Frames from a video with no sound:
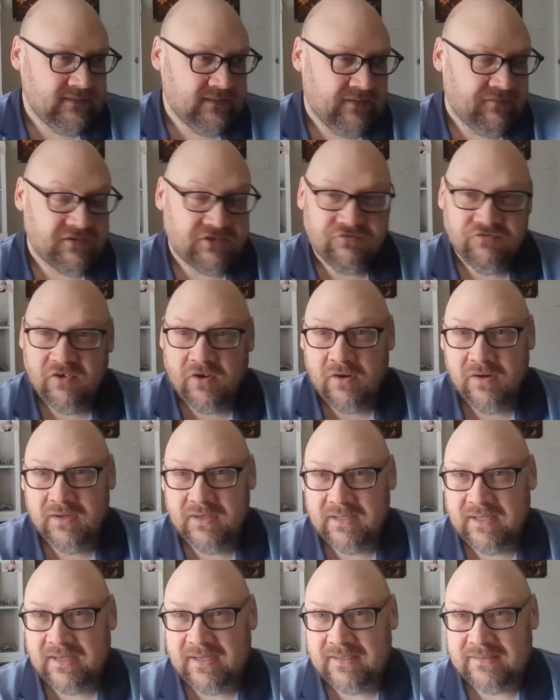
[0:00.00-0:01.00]
If it's
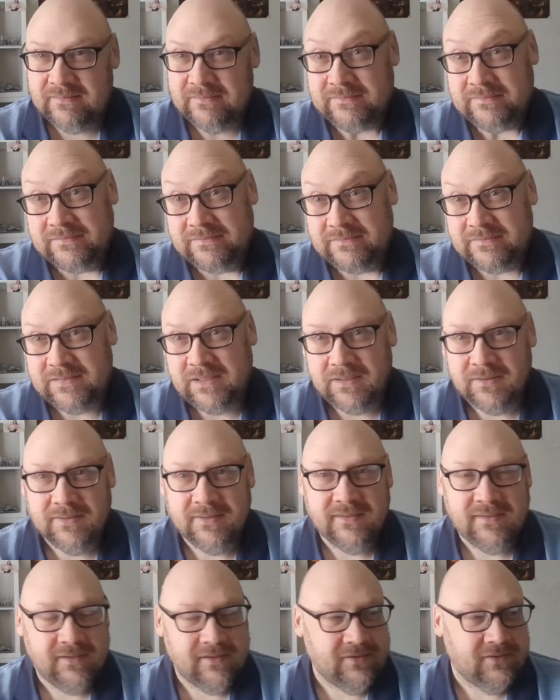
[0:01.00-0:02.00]
wrong, and
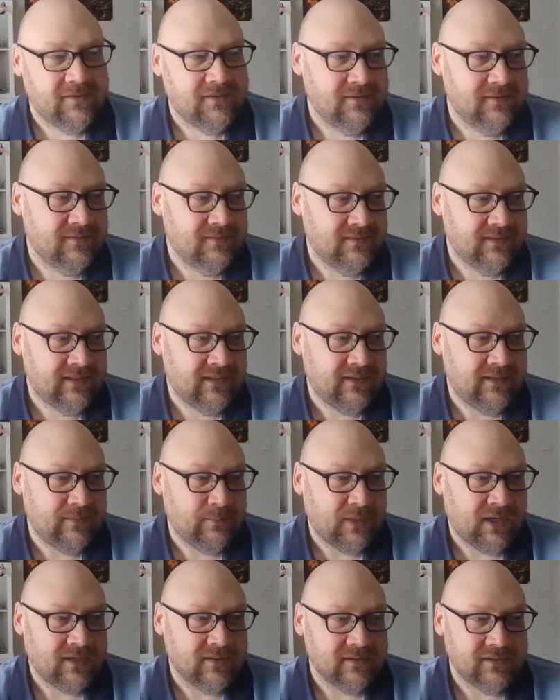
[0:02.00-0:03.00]

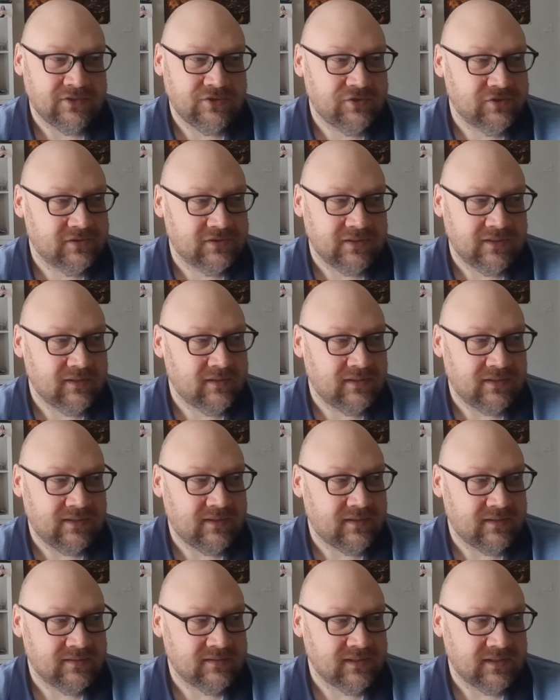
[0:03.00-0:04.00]
I can adjust it at a
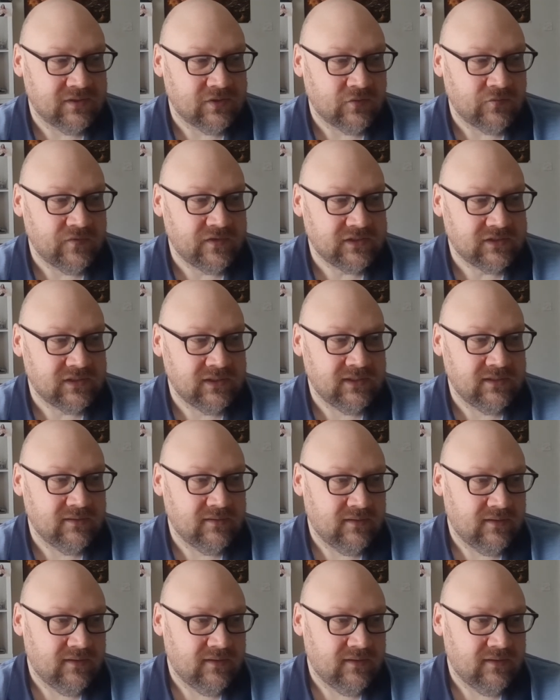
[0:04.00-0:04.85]
later date, obviously.